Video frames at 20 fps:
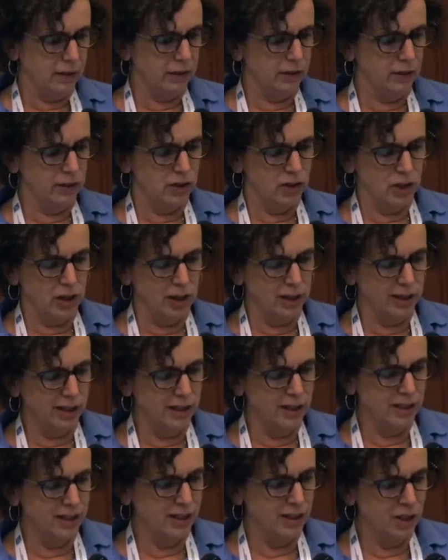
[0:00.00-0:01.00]
Her
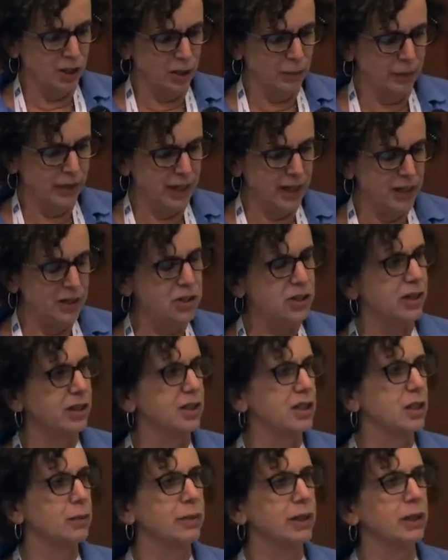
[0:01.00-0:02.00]
dogged
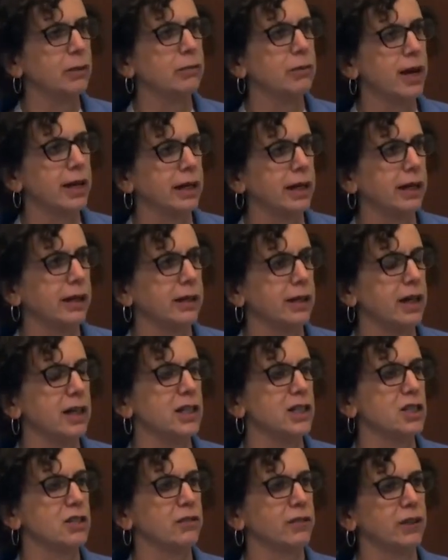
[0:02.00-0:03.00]
determination to be
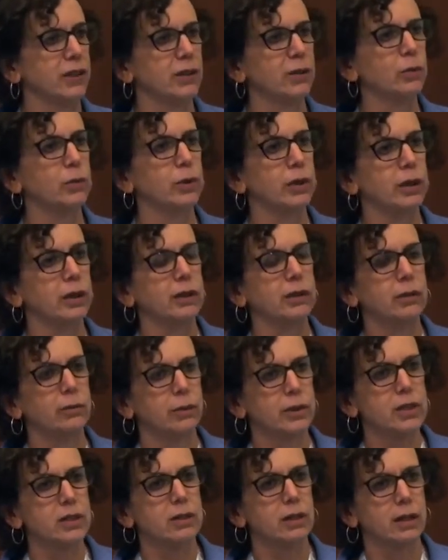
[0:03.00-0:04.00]
recognized for her work
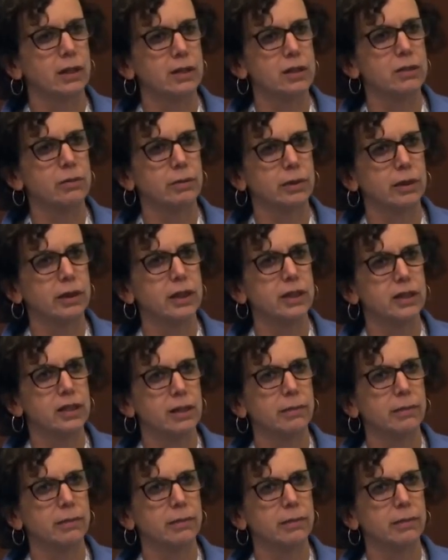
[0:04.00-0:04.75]
was as really